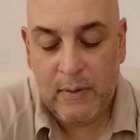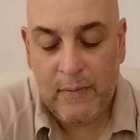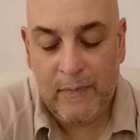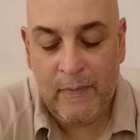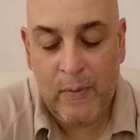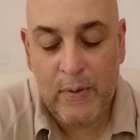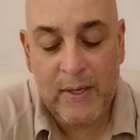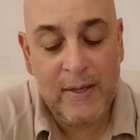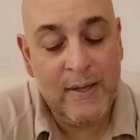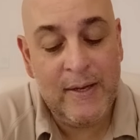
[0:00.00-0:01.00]

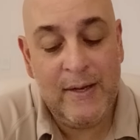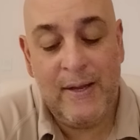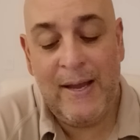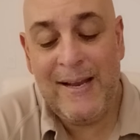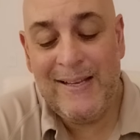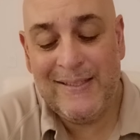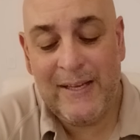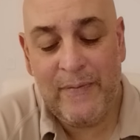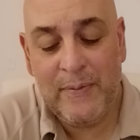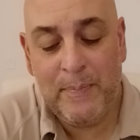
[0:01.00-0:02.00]
voted in an
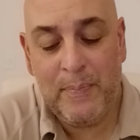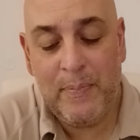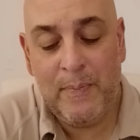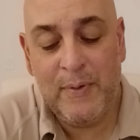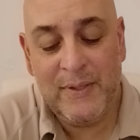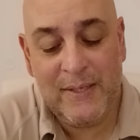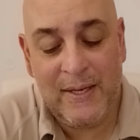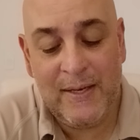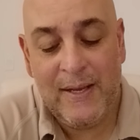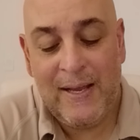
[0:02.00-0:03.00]

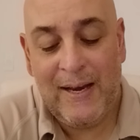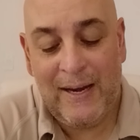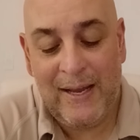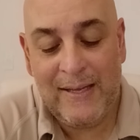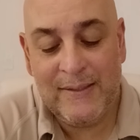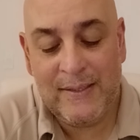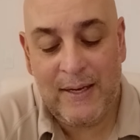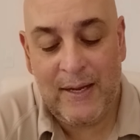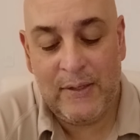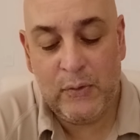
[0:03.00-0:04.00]
87%
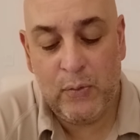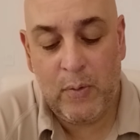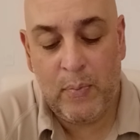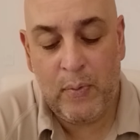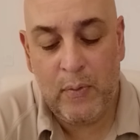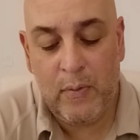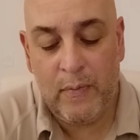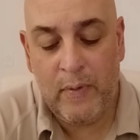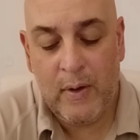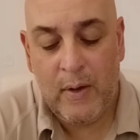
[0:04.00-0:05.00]
landslide to
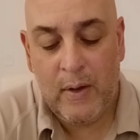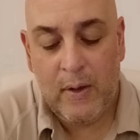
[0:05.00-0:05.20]
approve